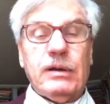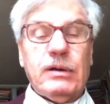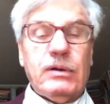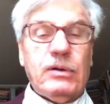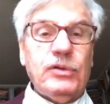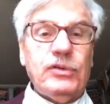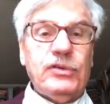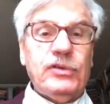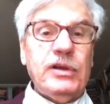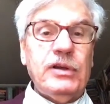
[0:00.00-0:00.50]

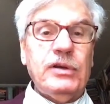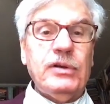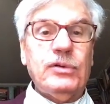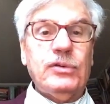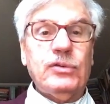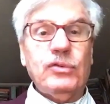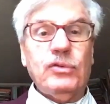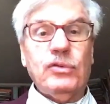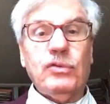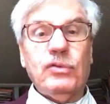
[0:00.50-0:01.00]
continue
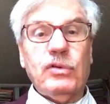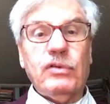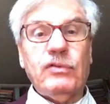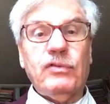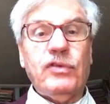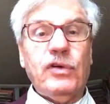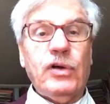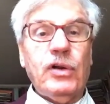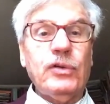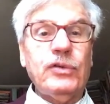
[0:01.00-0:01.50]
to
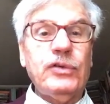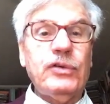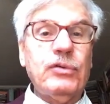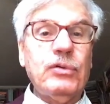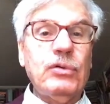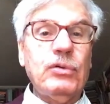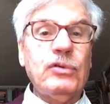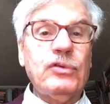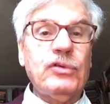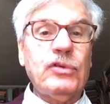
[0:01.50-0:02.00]
follow the
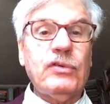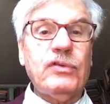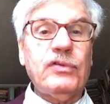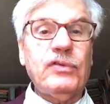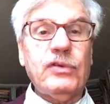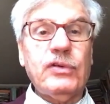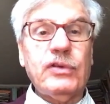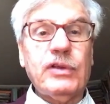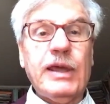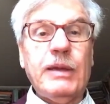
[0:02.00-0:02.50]
rules of
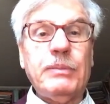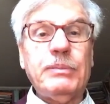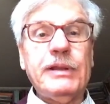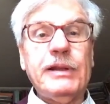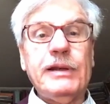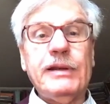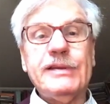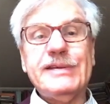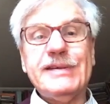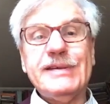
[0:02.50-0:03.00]
the
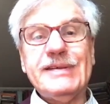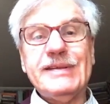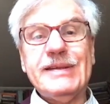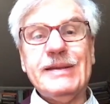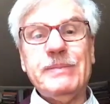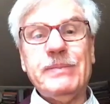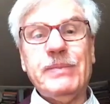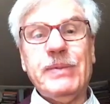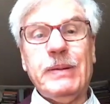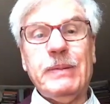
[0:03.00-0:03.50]
capitalist
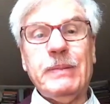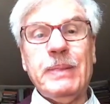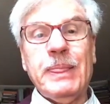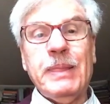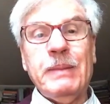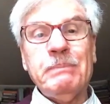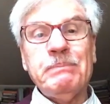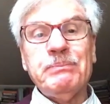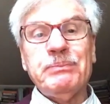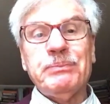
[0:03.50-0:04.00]
system. Yeah?
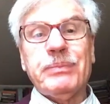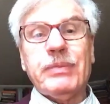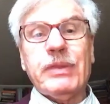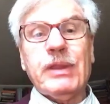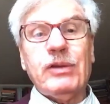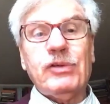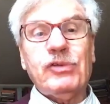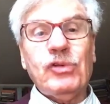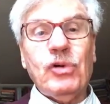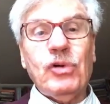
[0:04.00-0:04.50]

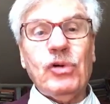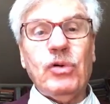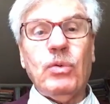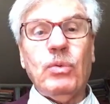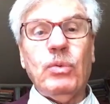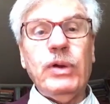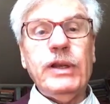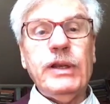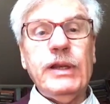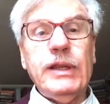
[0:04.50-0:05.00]
So
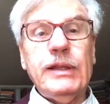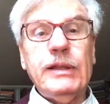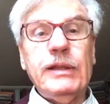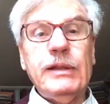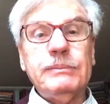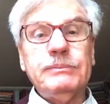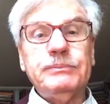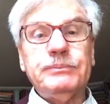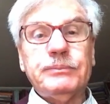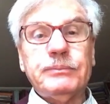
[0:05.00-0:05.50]
we
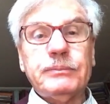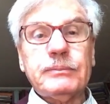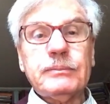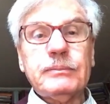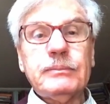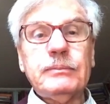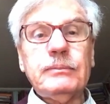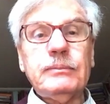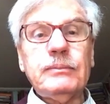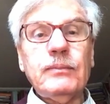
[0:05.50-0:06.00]
need
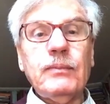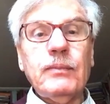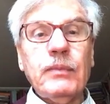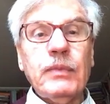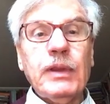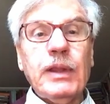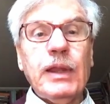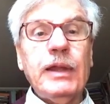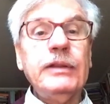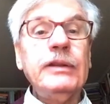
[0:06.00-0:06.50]

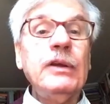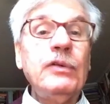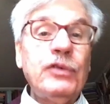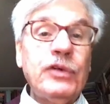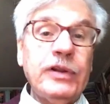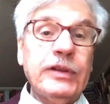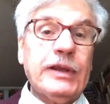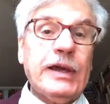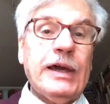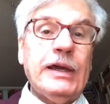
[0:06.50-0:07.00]
a
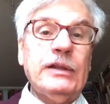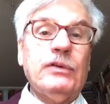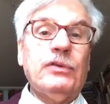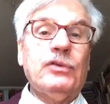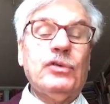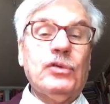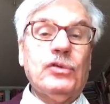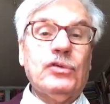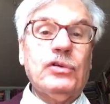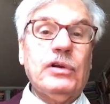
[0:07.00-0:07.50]
different kind of
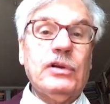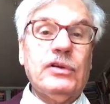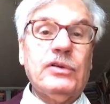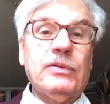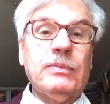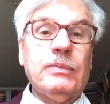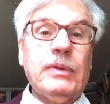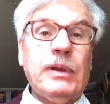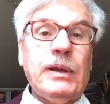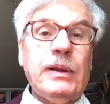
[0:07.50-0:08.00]
socialism,
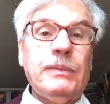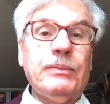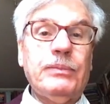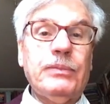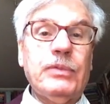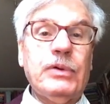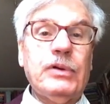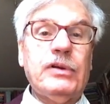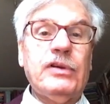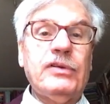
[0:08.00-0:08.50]
yeah?
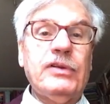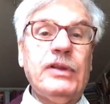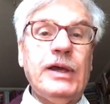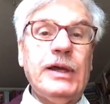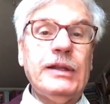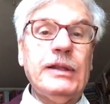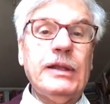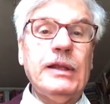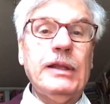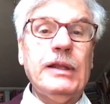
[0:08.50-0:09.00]
Which is
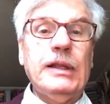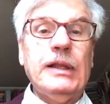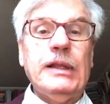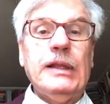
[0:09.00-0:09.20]
neither